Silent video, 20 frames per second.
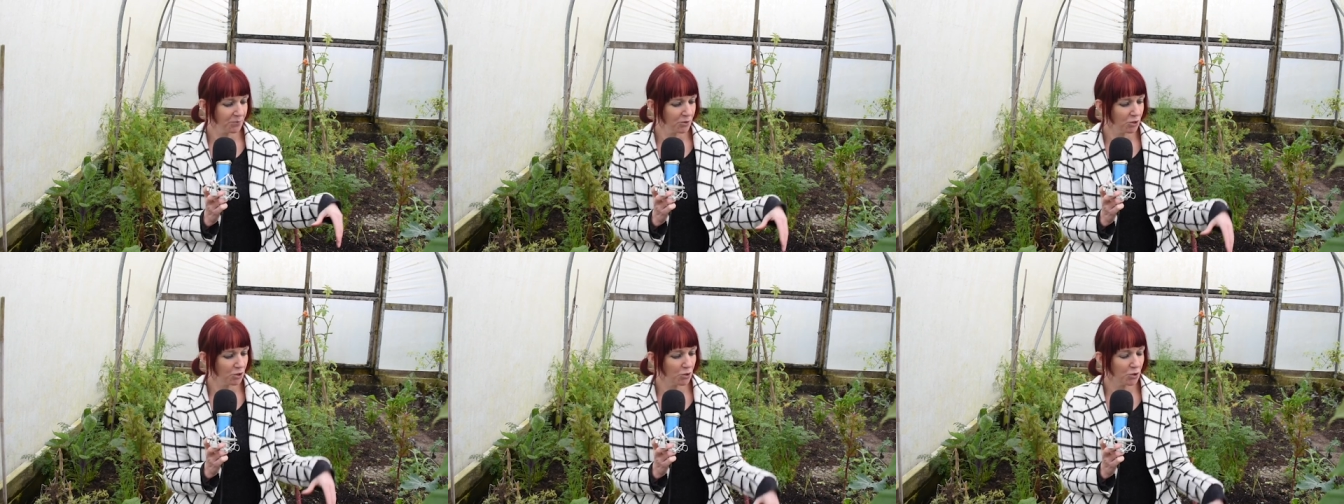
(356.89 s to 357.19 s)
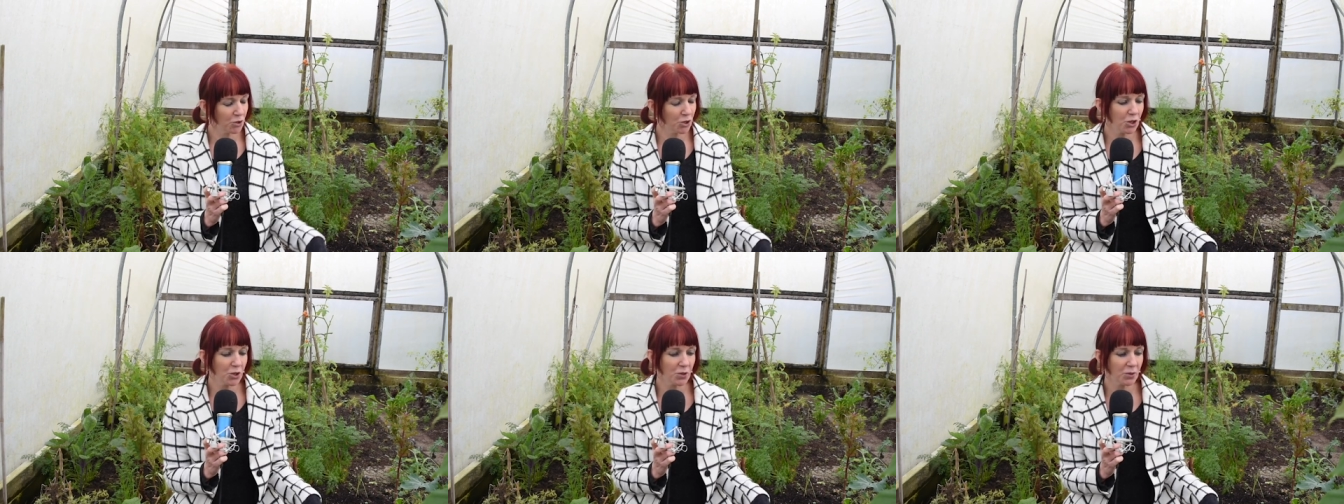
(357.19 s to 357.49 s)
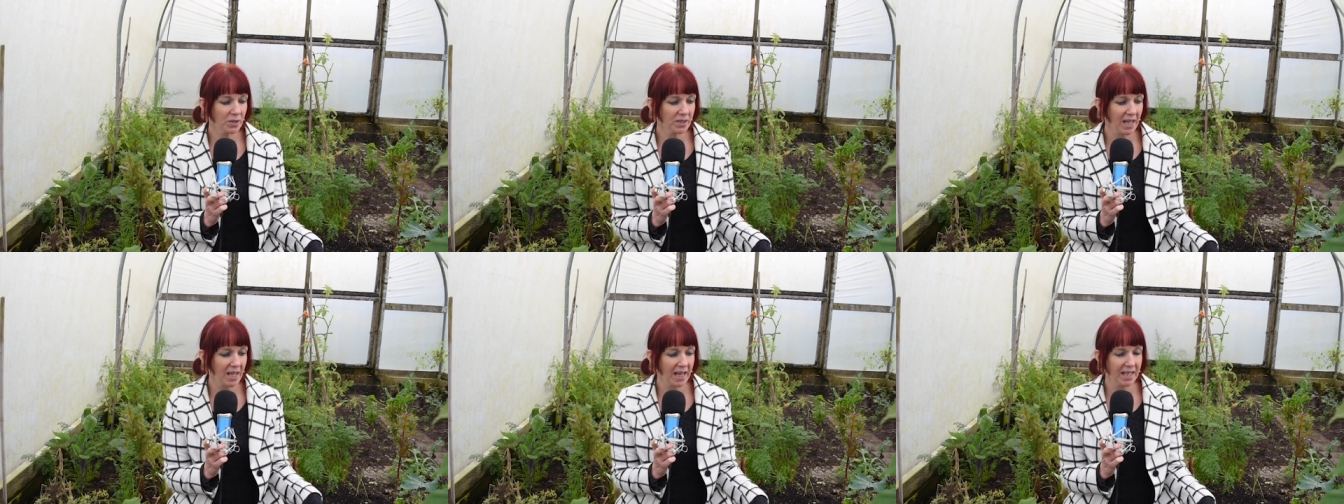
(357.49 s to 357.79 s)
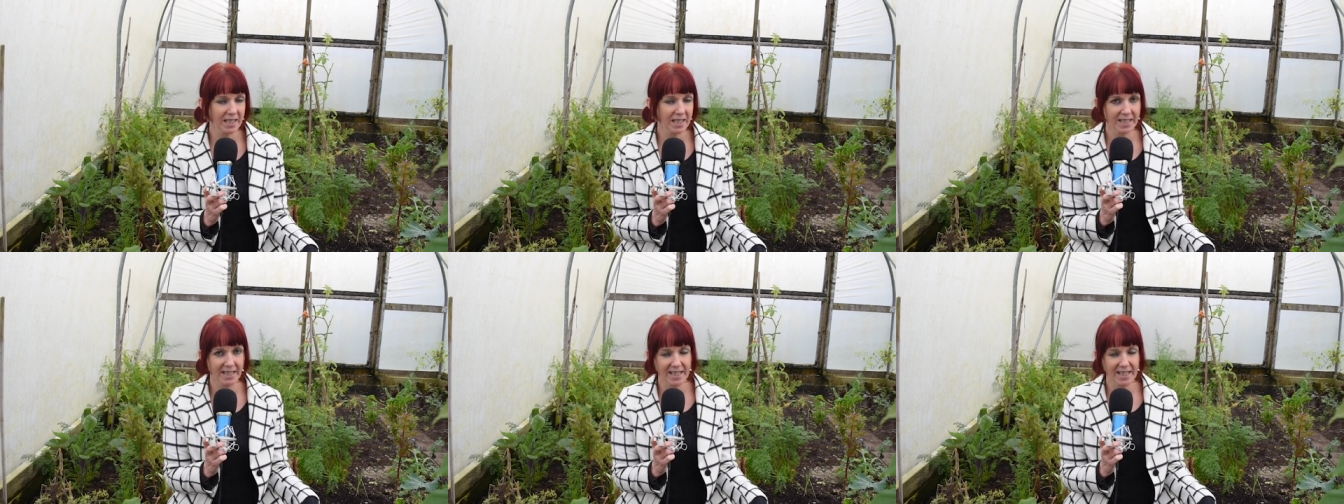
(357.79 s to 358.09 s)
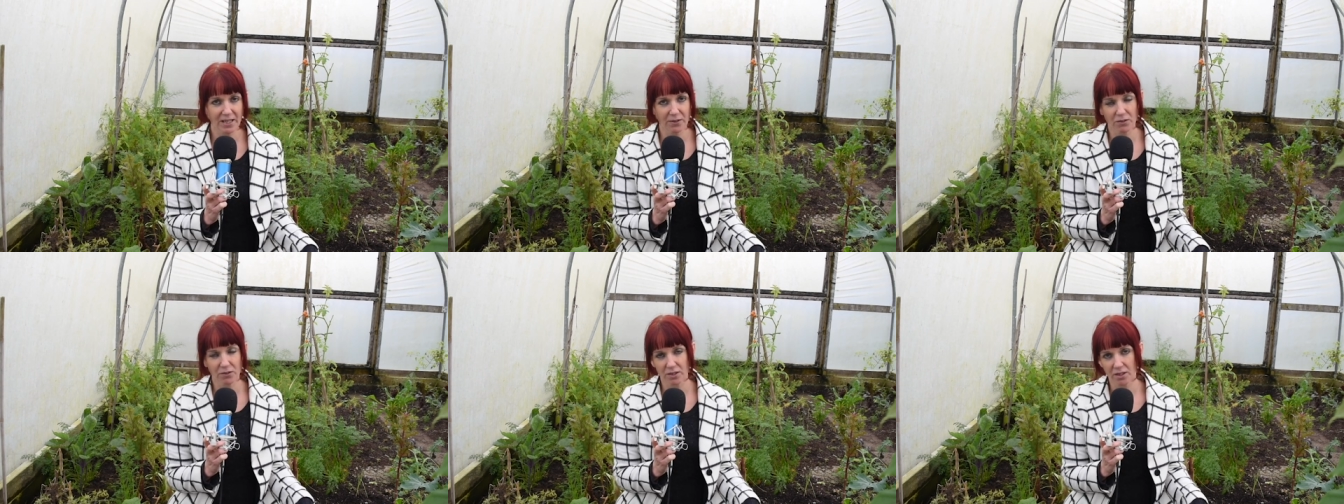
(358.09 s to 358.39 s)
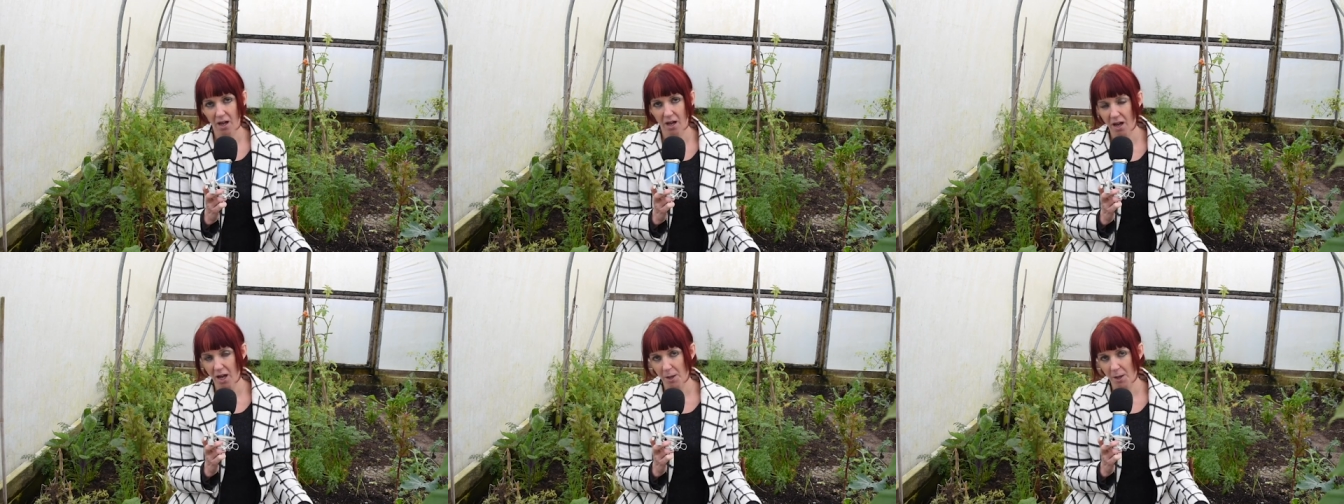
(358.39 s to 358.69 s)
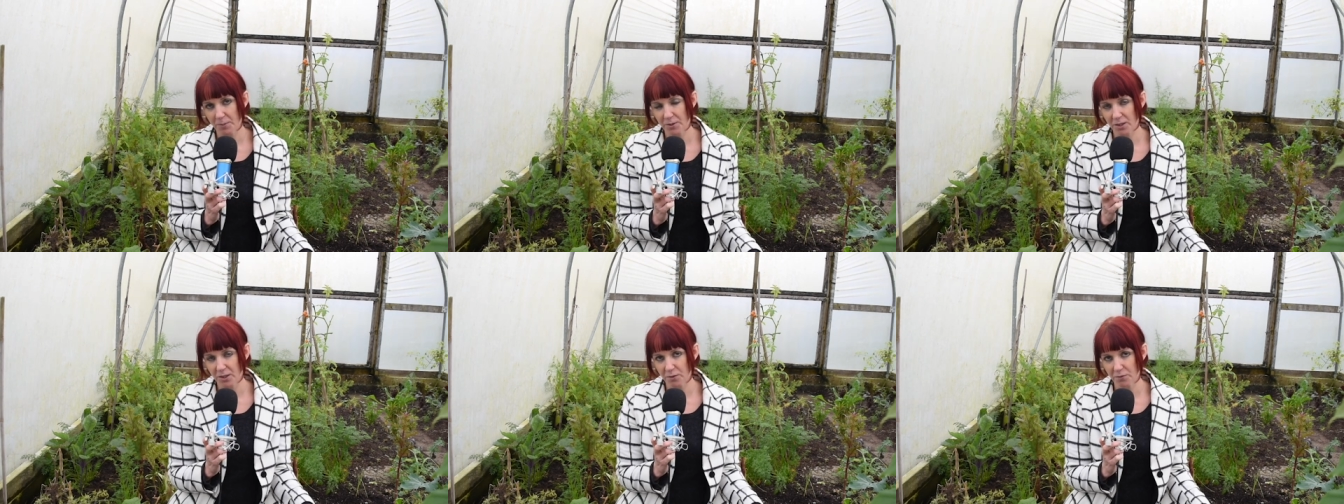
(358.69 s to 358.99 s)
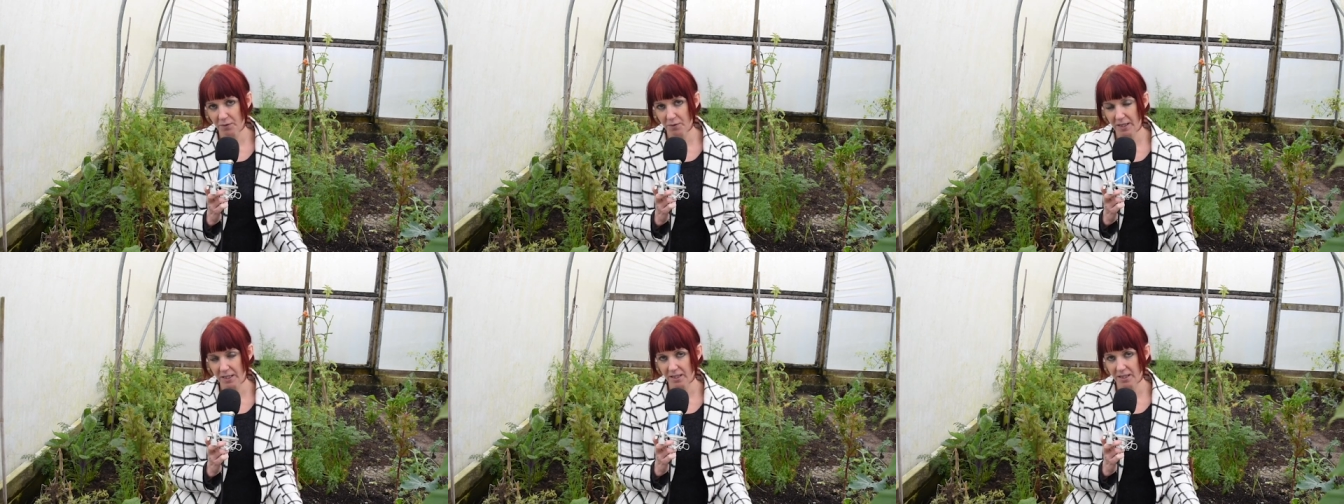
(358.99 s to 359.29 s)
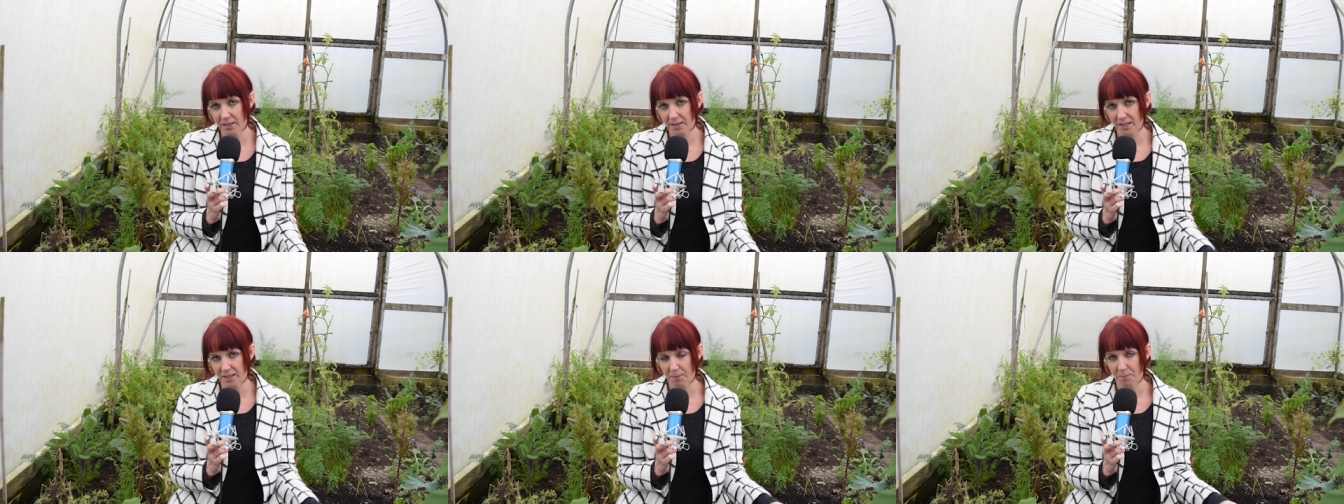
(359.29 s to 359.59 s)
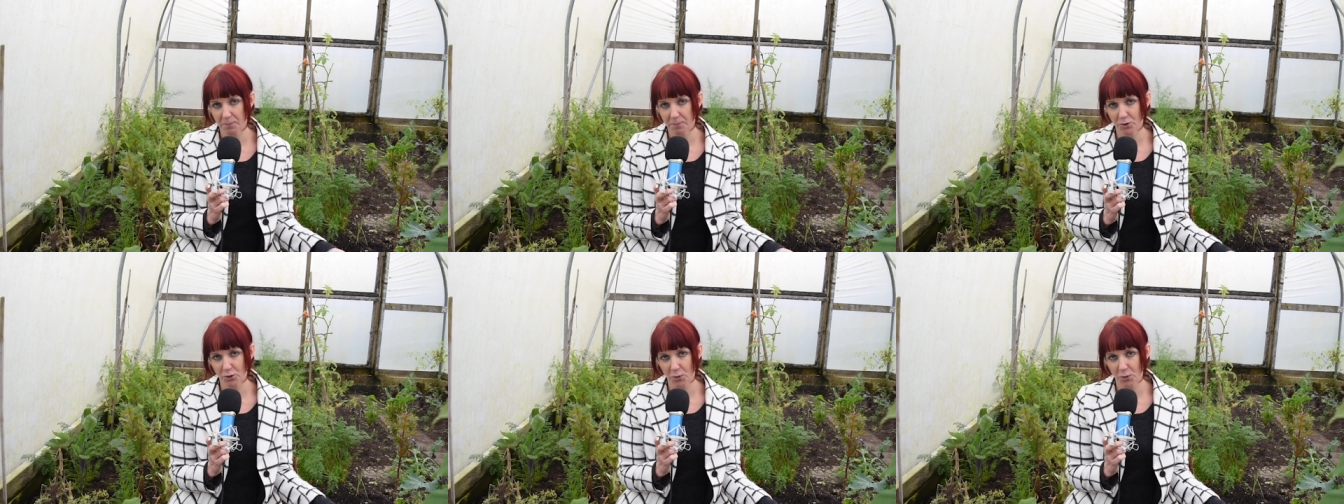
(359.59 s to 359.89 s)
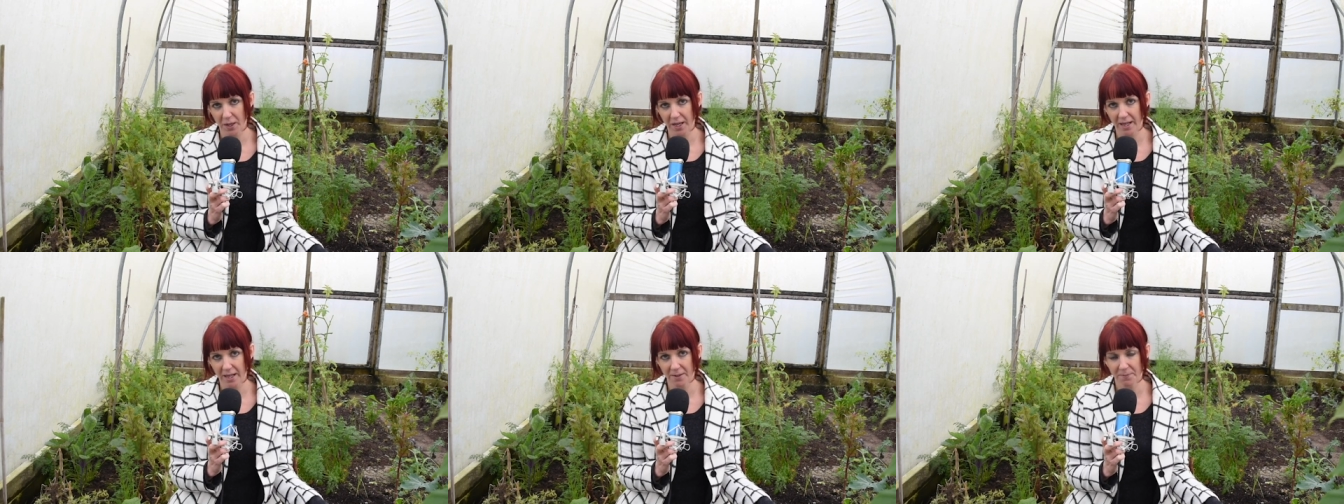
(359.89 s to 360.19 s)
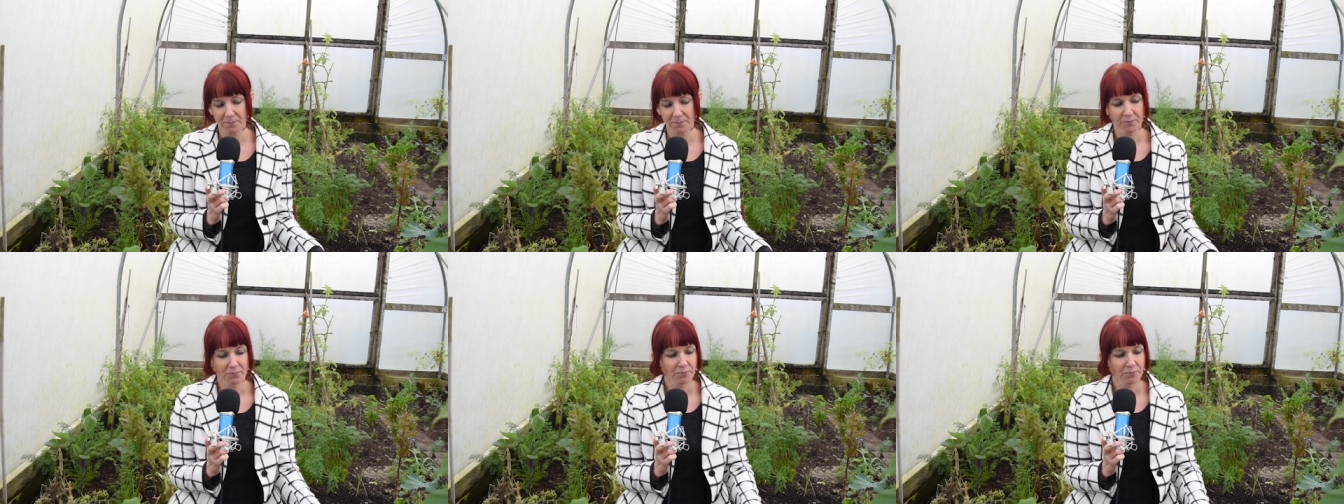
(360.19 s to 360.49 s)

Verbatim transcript: You use salad leaves and herbs as fillers in between.